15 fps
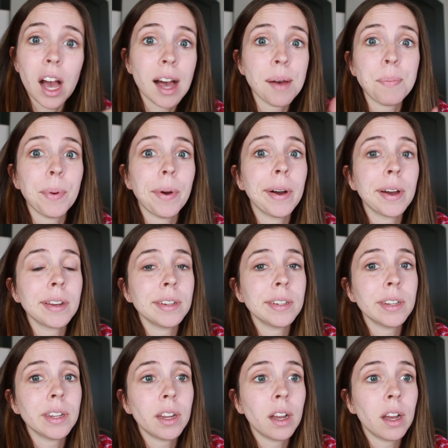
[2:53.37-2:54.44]
up
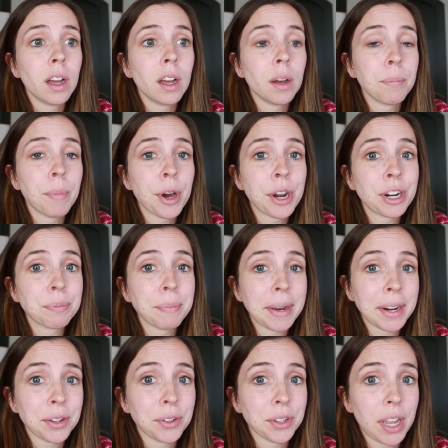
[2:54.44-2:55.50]
on uh, modern
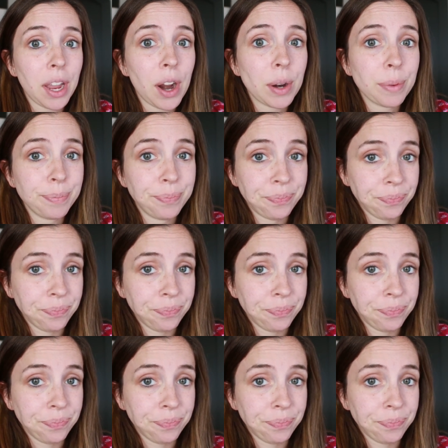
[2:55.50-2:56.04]
medical care.